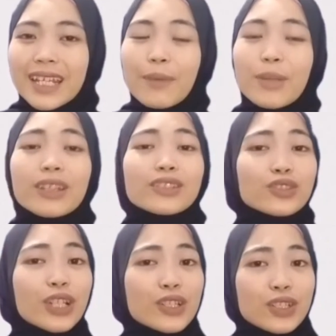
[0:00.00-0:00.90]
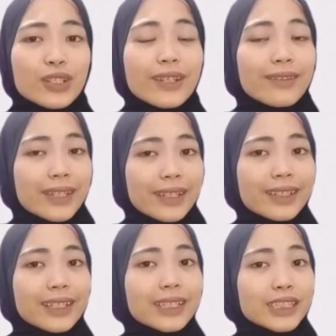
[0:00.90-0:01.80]
Capital structure
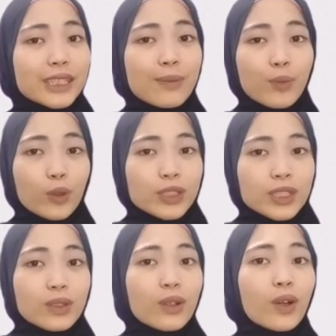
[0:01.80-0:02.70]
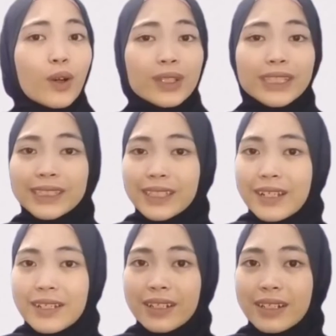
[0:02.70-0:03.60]
indeed is important on
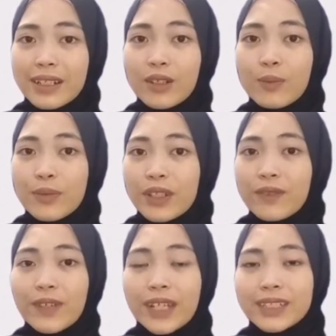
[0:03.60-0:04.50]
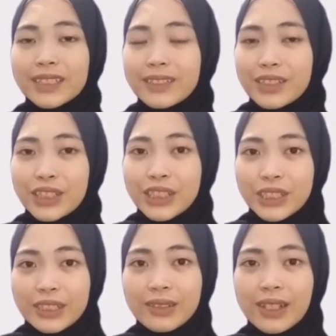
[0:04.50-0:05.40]
deciding the corporate finance
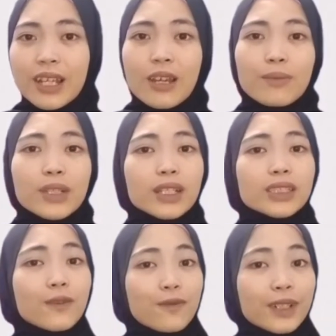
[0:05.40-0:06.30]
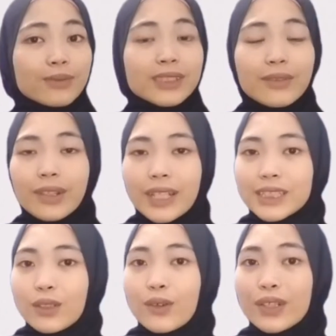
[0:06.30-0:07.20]
decision because the firms
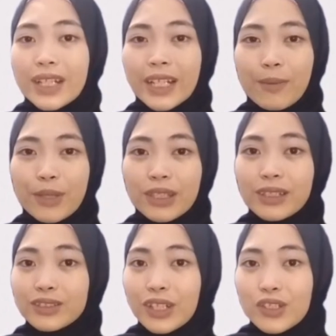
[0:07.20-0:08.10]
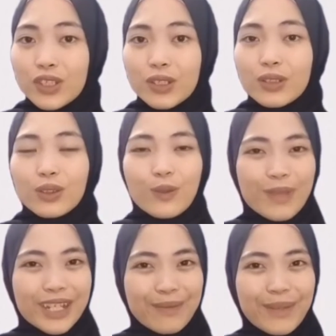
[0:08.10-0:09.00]
relies on their capital structure to
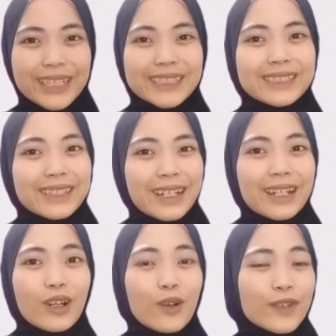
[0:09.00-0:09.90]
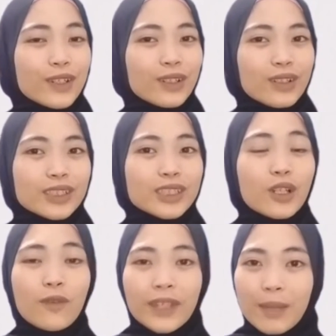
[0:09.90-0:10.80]
minimize their overall cost
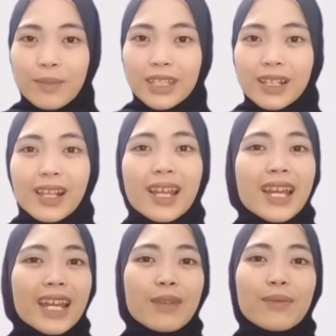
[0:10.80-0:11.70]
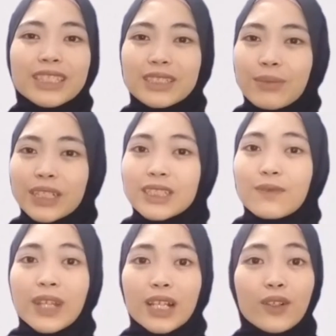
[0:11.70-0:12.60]
of capital and maximize
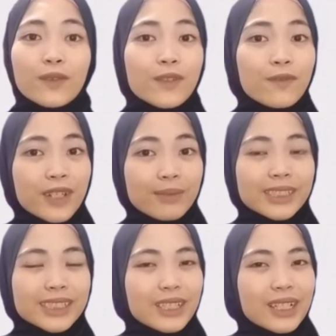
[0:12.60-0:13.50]
the value of the firms